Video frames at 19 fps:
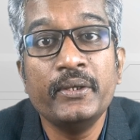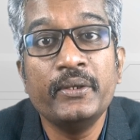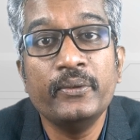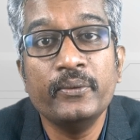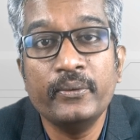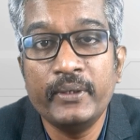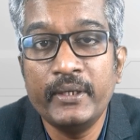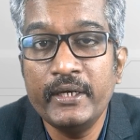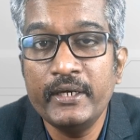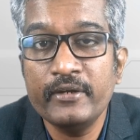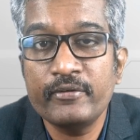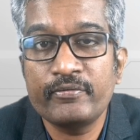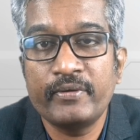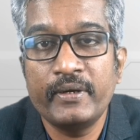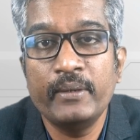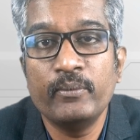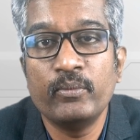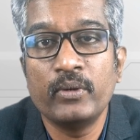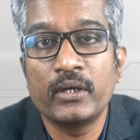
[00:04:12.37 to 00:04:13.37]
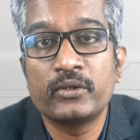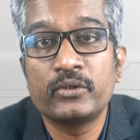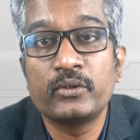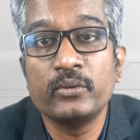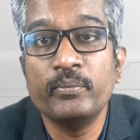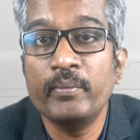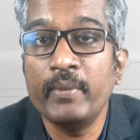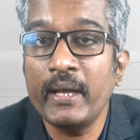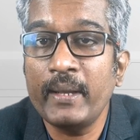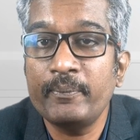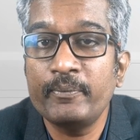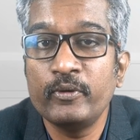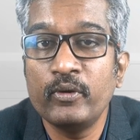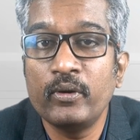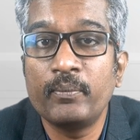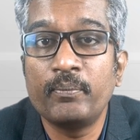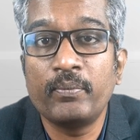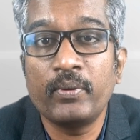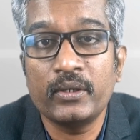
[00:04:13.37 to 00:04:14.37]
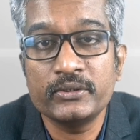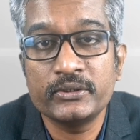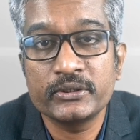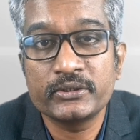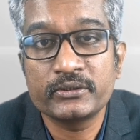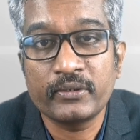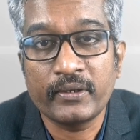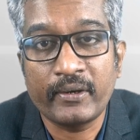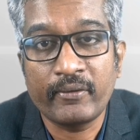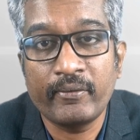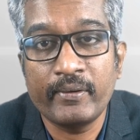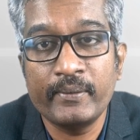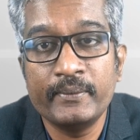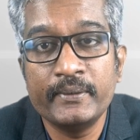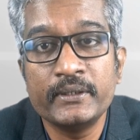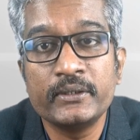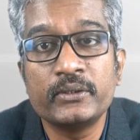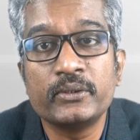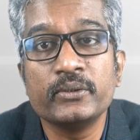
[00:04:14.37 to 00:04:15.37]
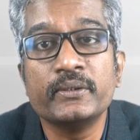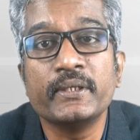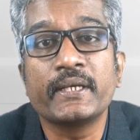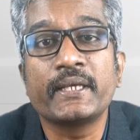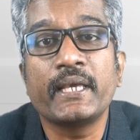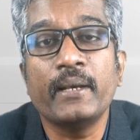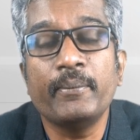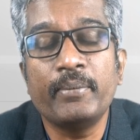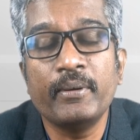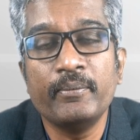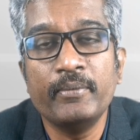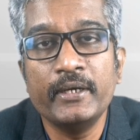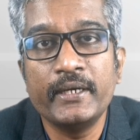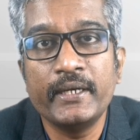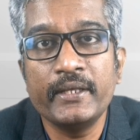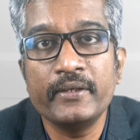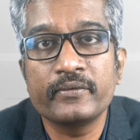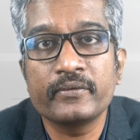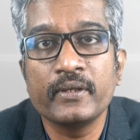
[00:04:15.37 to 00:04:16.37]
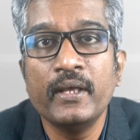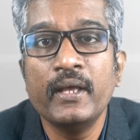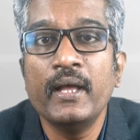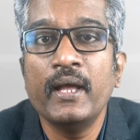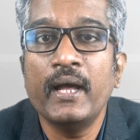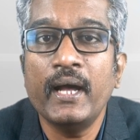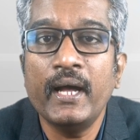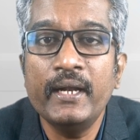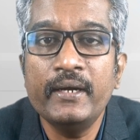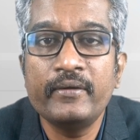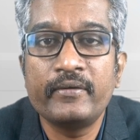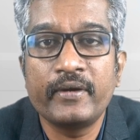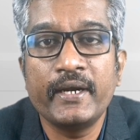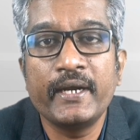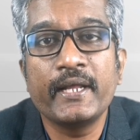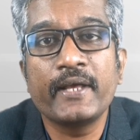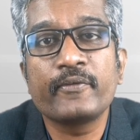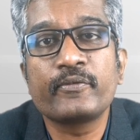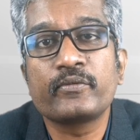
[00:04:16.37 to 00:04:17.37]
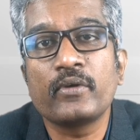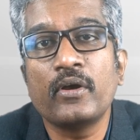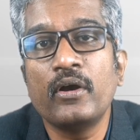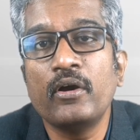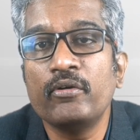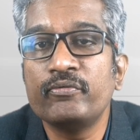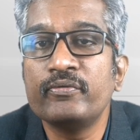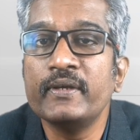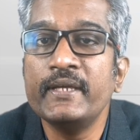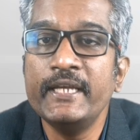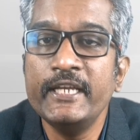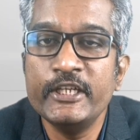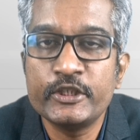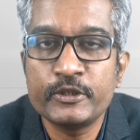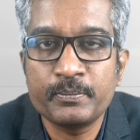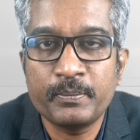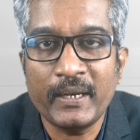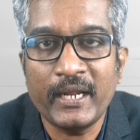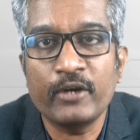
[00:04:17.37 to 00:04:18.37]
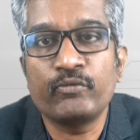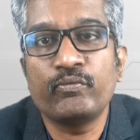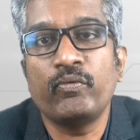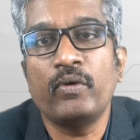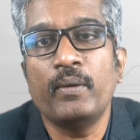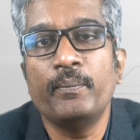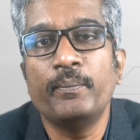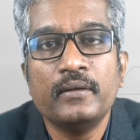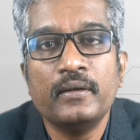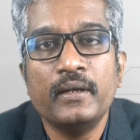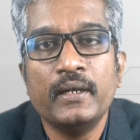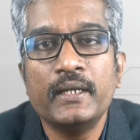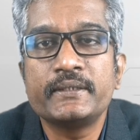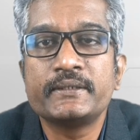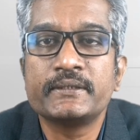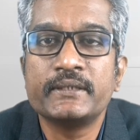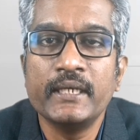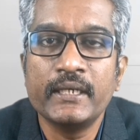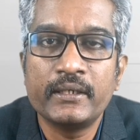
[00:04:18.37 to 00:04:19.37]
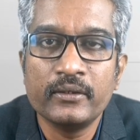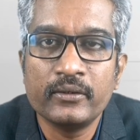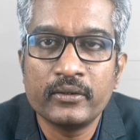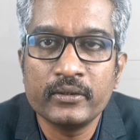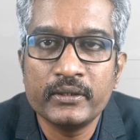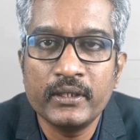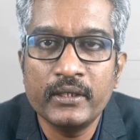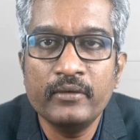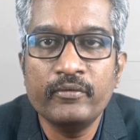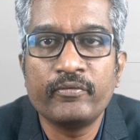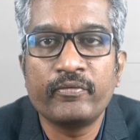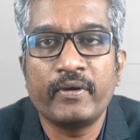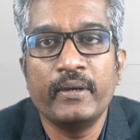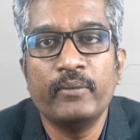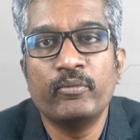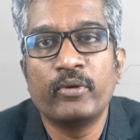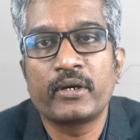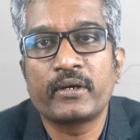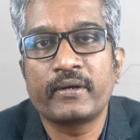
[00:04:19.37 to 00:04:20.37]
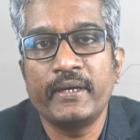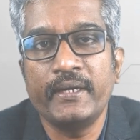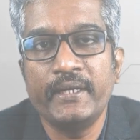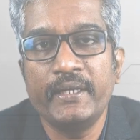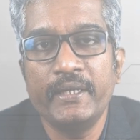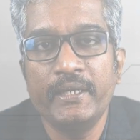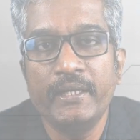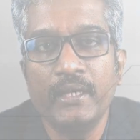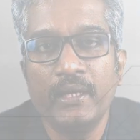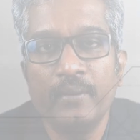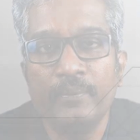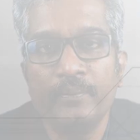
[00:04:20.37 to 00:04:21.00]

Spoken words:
You need a framework to map your project's requirement to the capabilities and trade-offs of each platform. Let's get into the framework criteria.